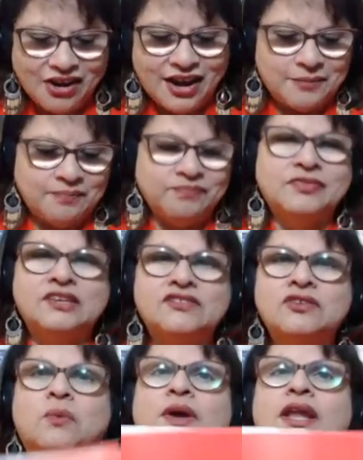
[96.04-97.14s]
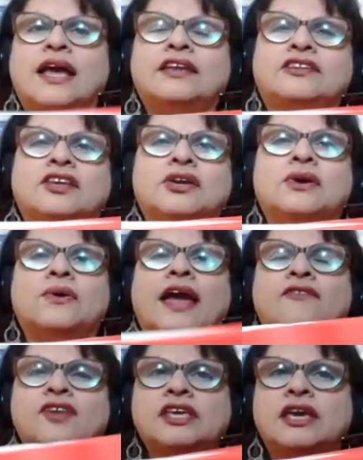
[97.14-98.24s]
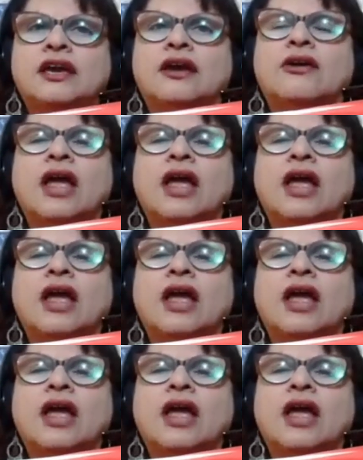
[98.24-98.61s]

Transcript: right. So what I do every year,